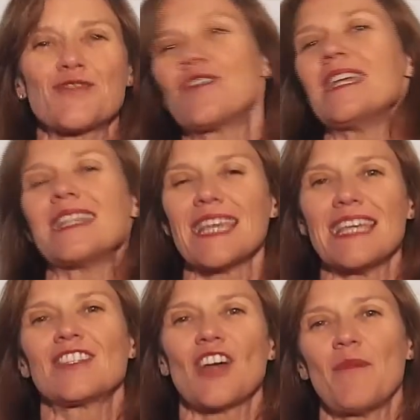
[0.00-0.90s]
treat
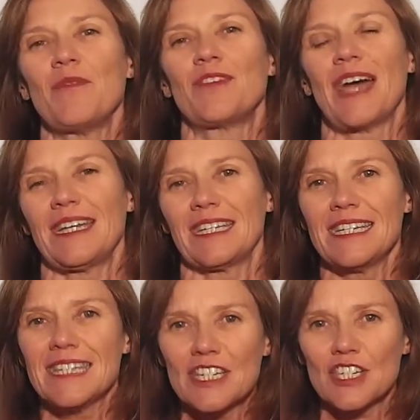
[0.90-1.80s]
these type of gut
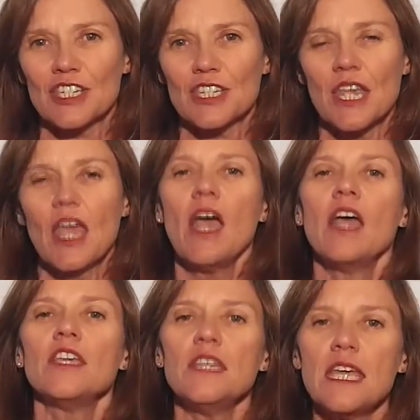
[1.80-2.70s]
conditions.
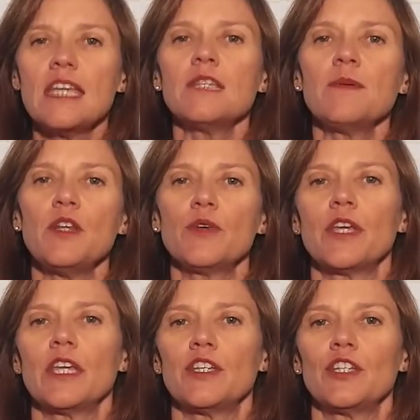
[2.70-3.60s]
You need to be
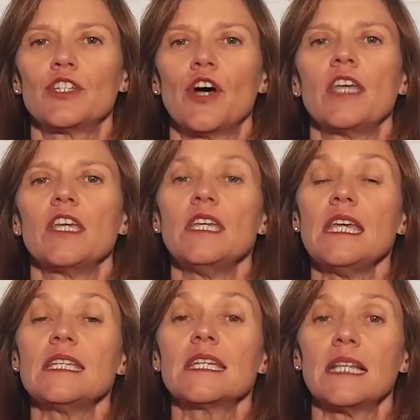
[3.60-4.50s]
looking at your diet. You
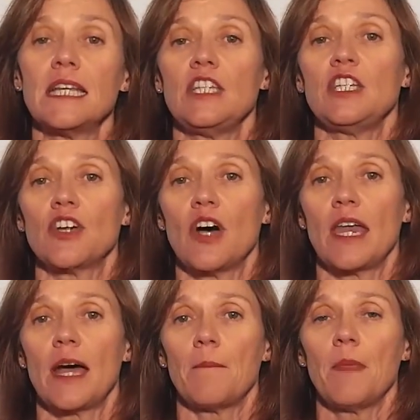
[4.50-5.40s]
need to clean your
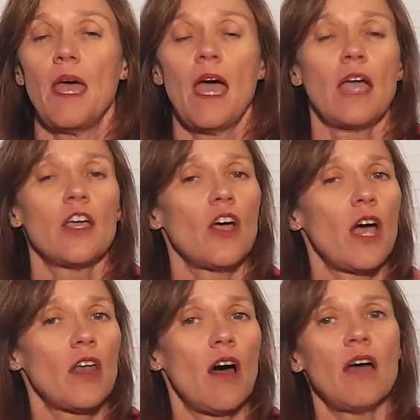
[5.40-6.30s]
diet up. You know,
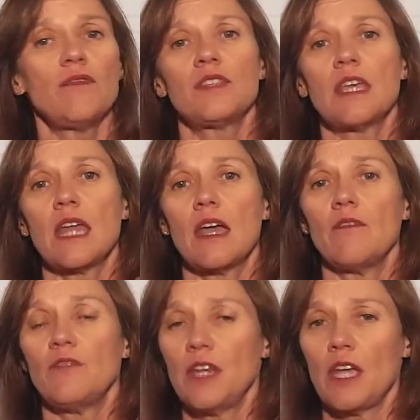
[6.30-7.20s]
and I've said
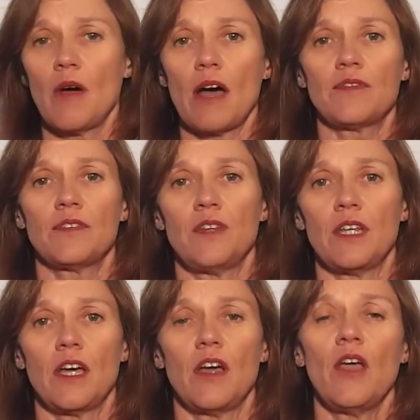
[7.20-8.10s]
video after
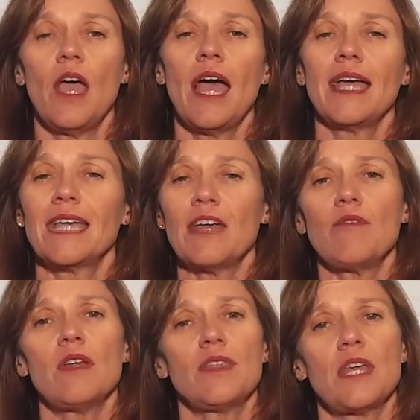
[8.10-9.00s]
video,
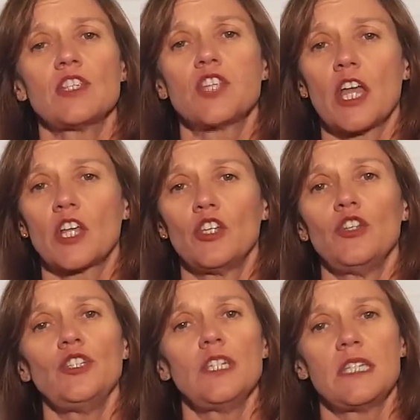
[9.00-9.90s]
get rid of things like
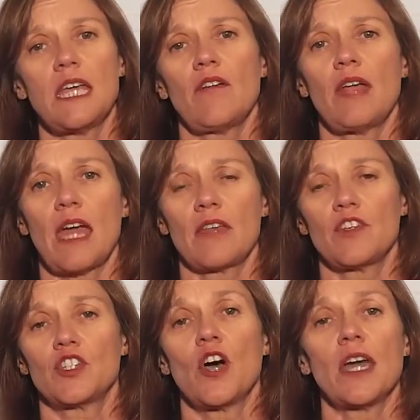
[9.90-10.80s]
gluten and dairy out
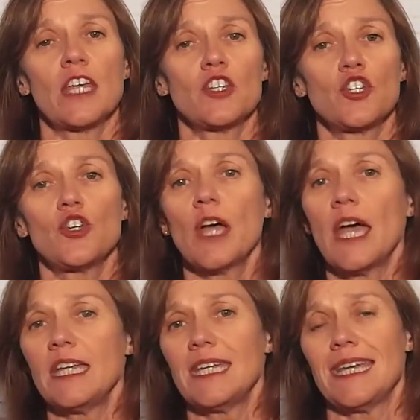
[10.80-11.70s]
of your diet, and sugar
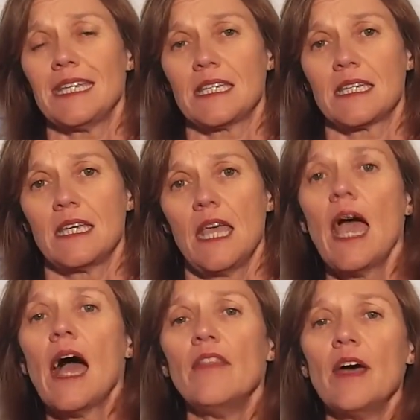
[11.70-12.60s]
and yeast.
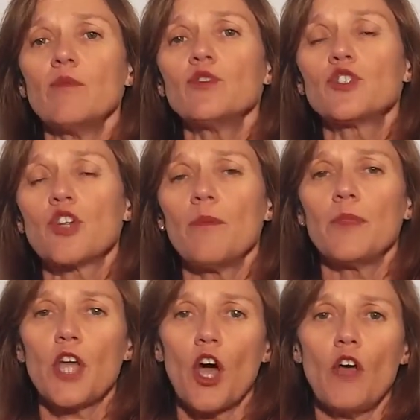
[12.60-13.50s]
And that will
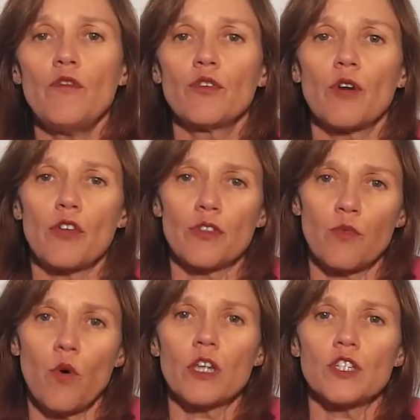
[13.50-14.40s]
stop the overgrowth
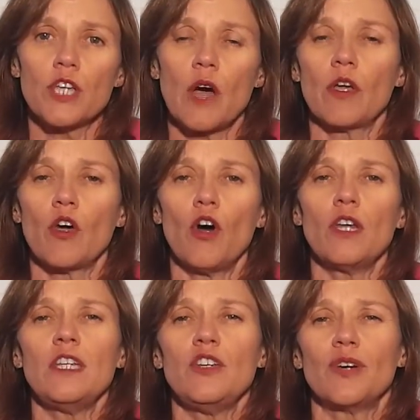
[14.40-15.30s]
of what is going
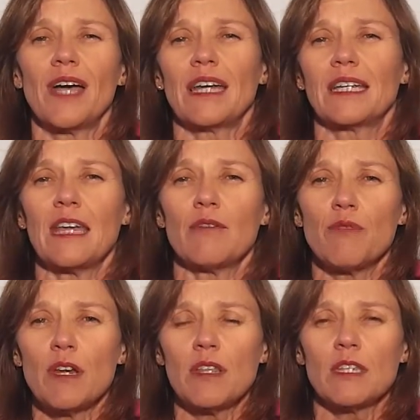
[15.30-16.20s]
on in your gut and get
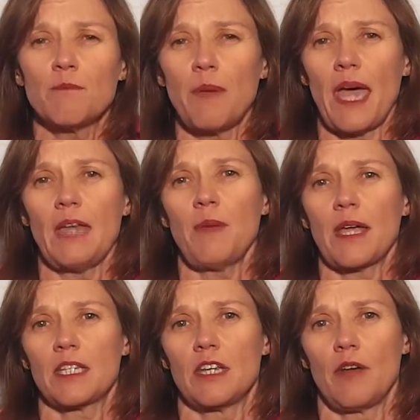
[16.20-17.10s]
rid of this bad
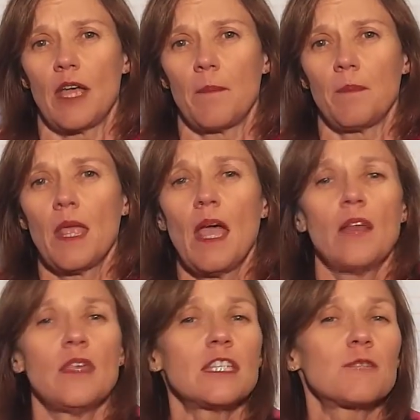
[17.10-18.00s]
bacteria.
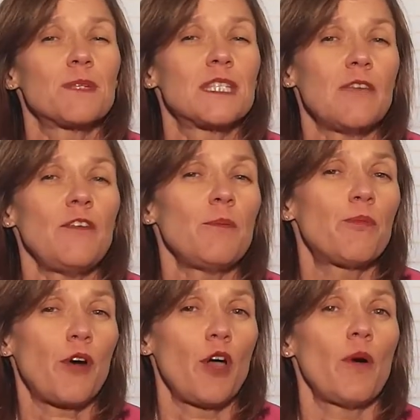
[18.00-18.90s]
There's
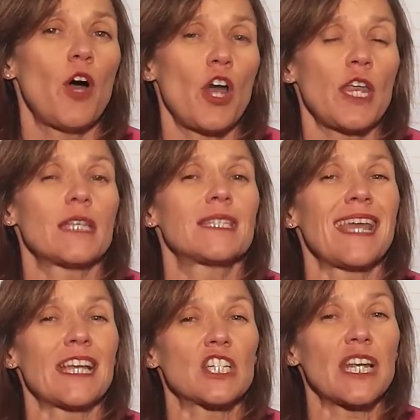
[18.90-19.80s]
specific probiotics
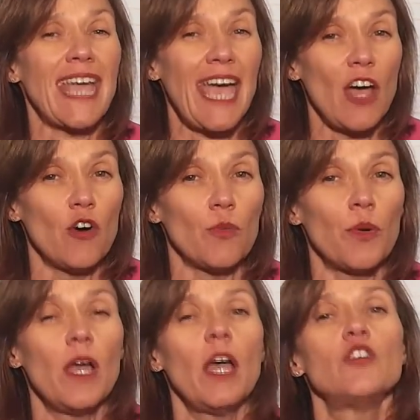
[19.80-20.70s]
that actually
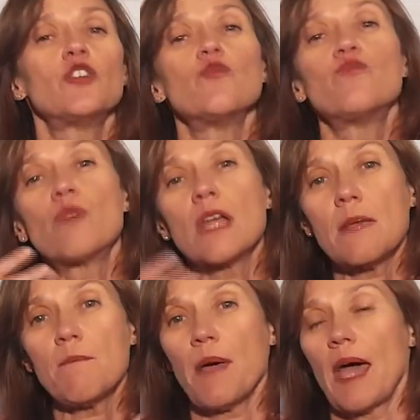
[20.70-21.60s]
help to
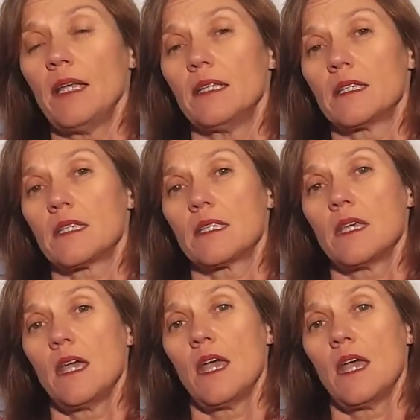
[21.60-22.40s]
rebalance